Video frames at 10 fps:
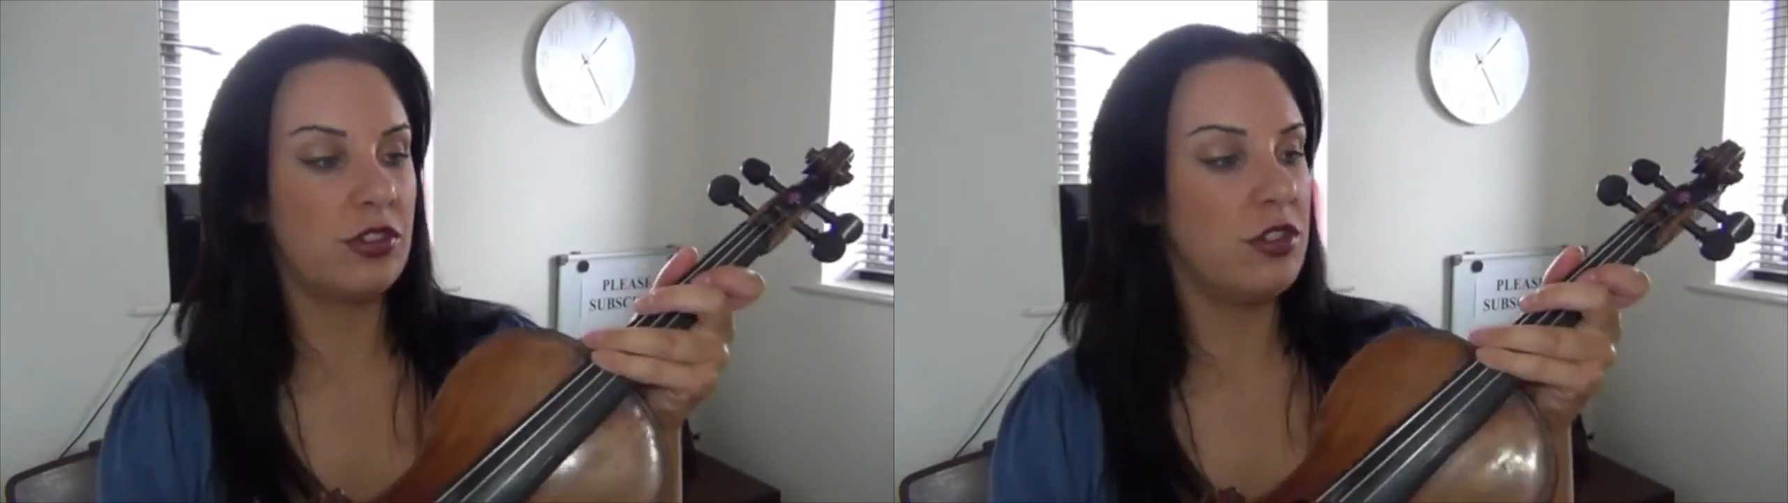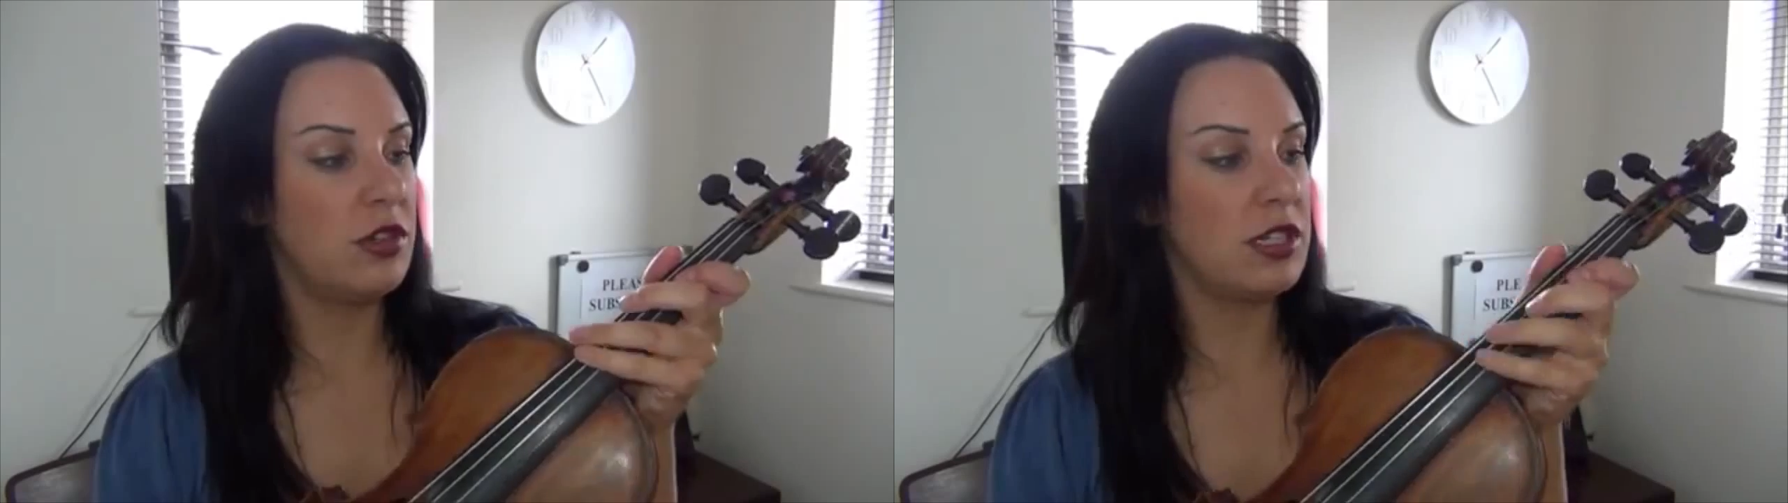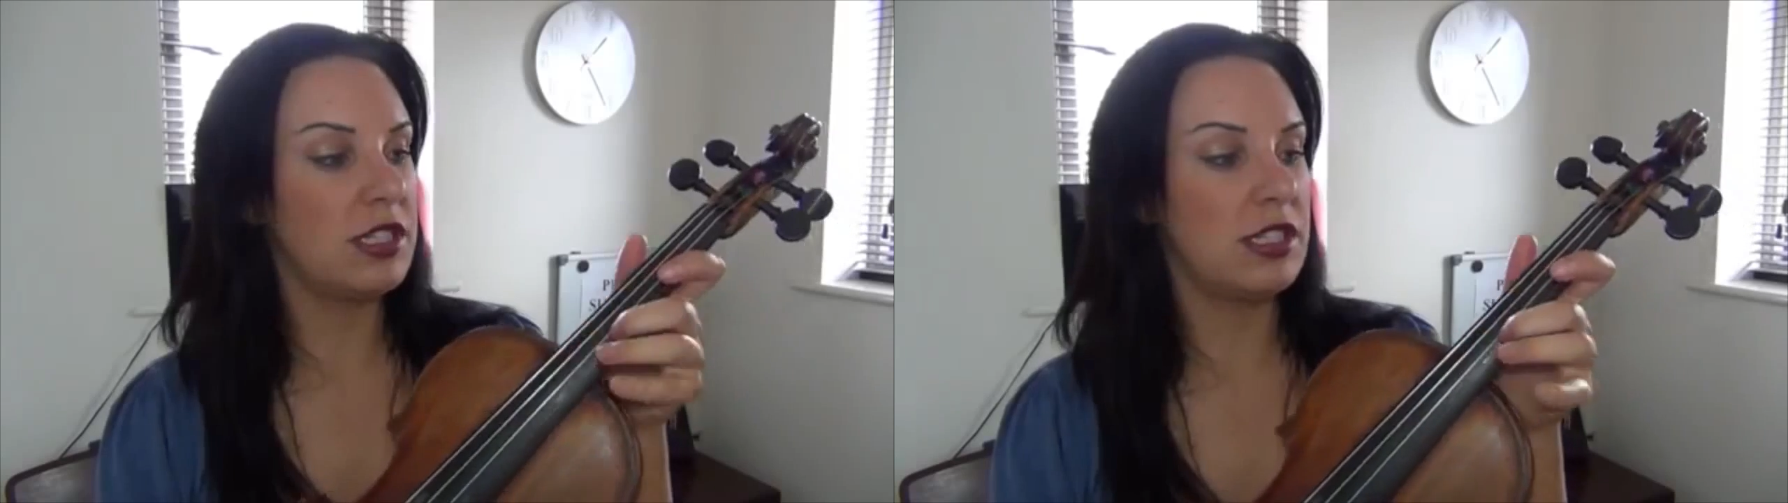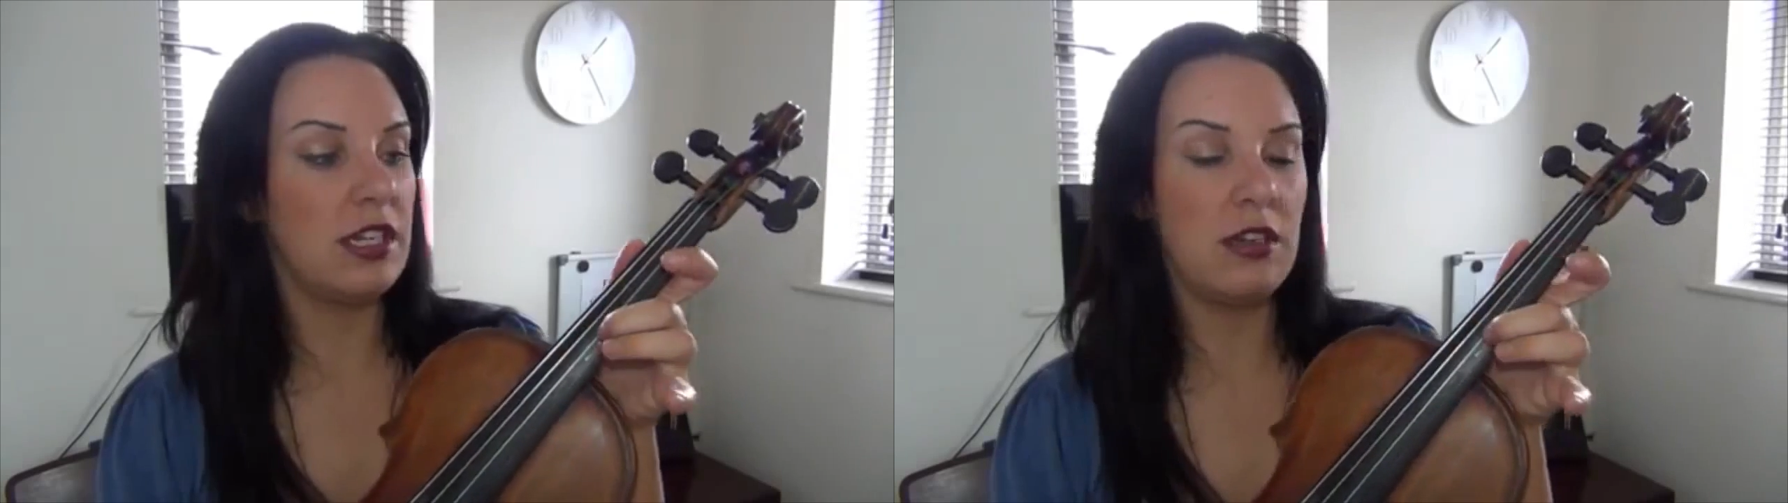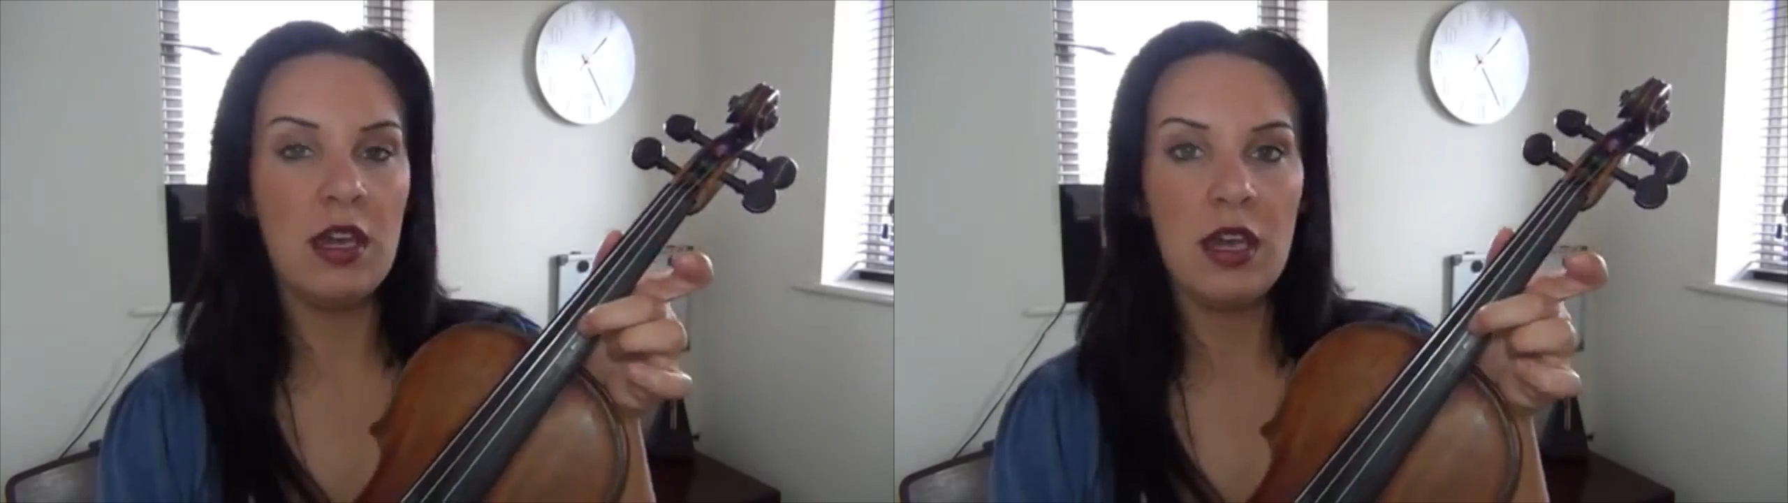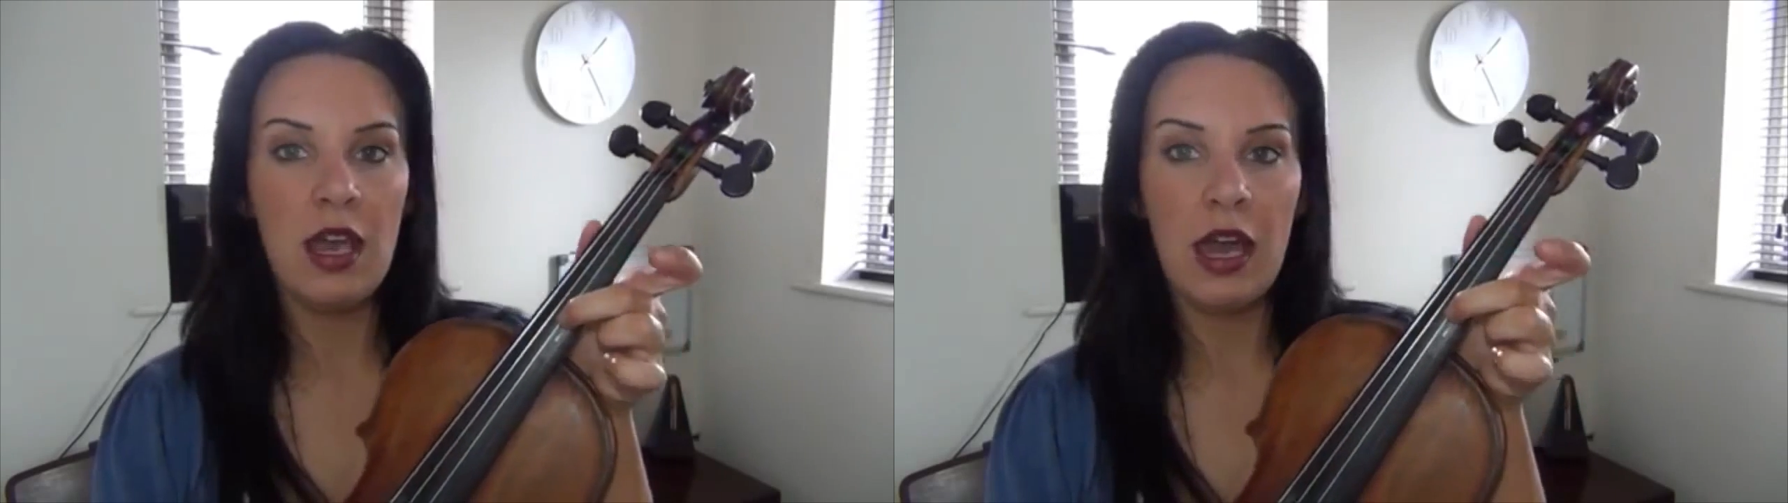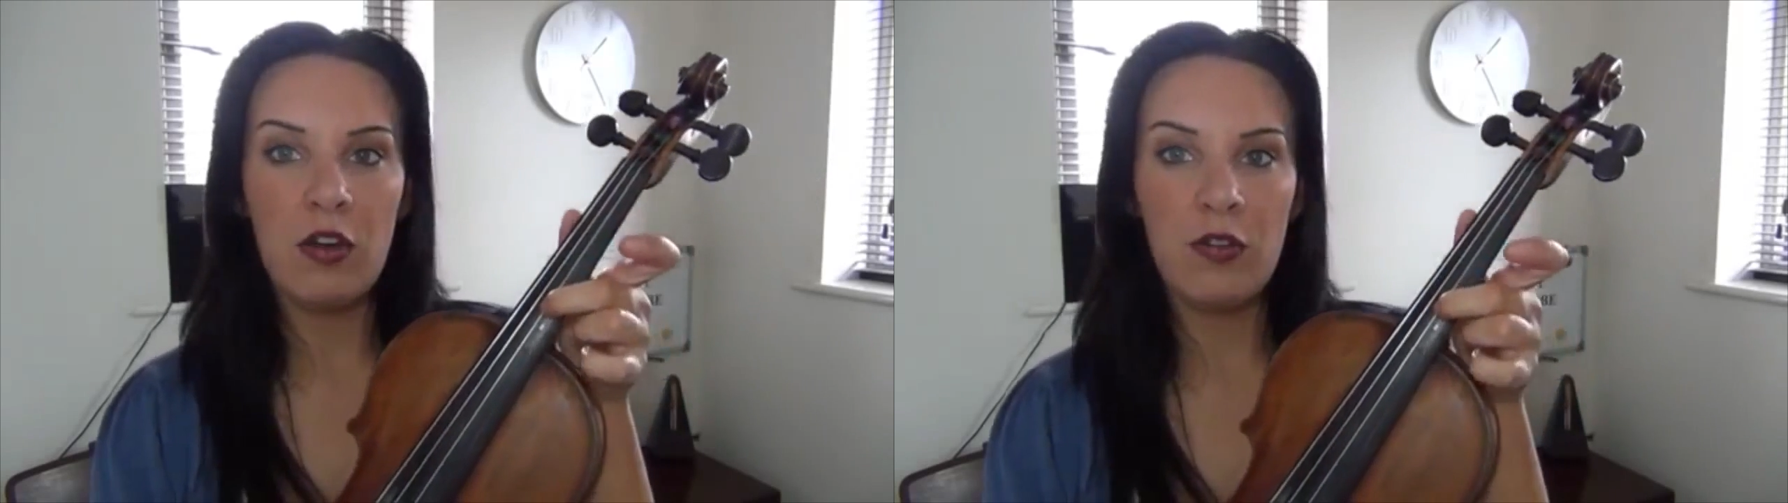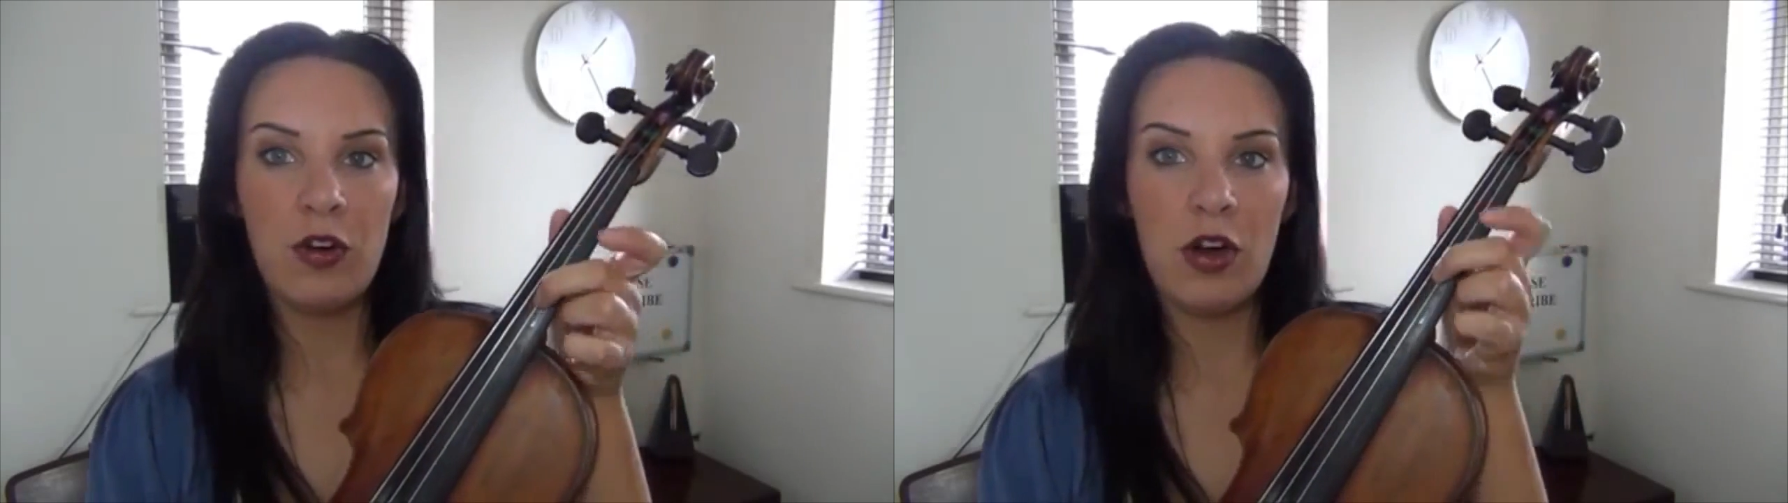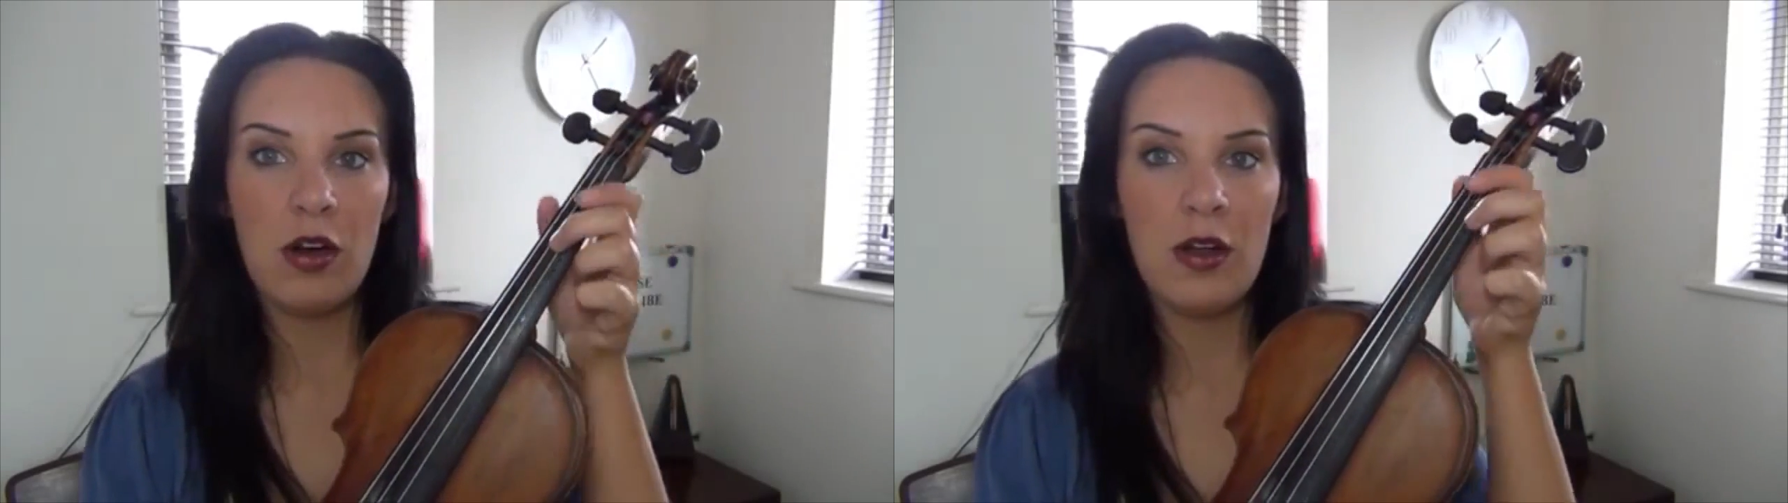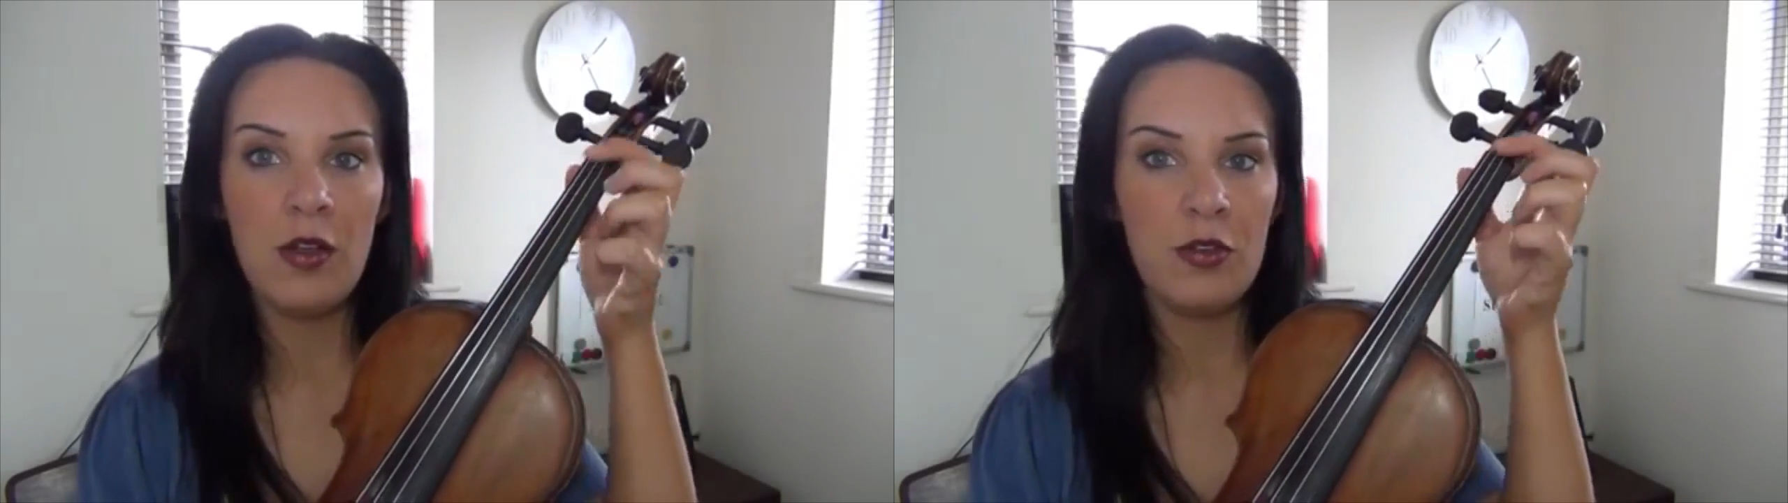so you can see how
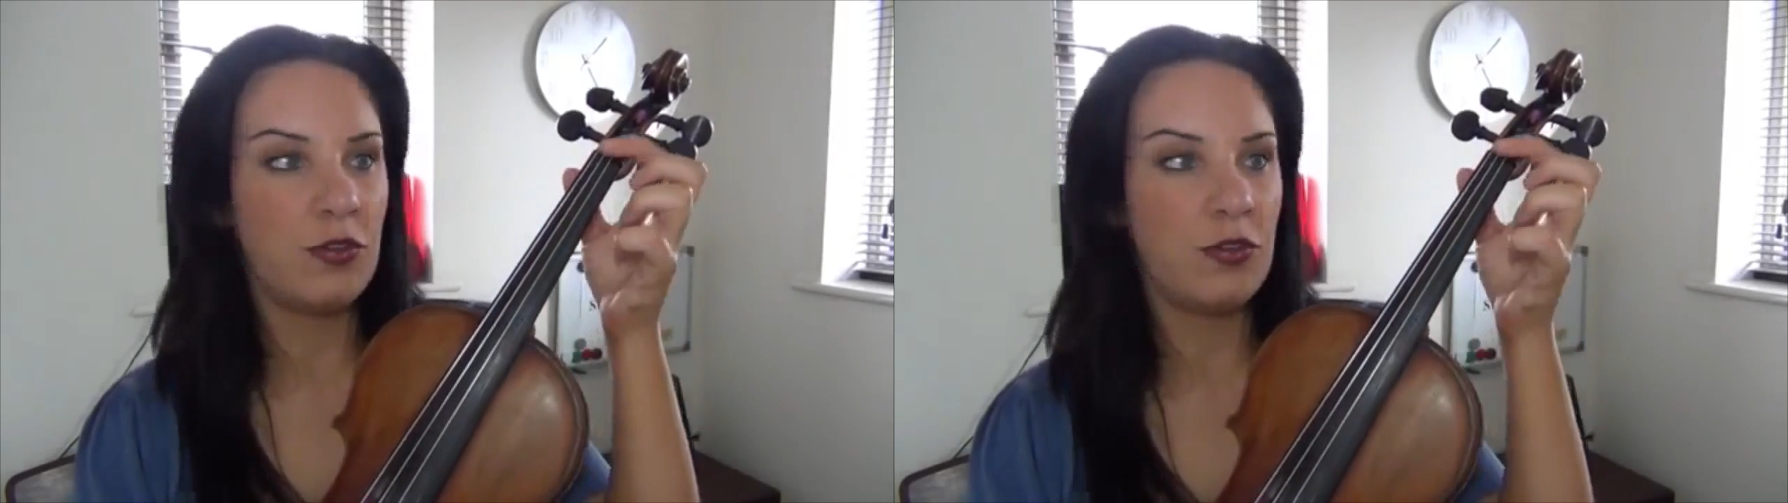far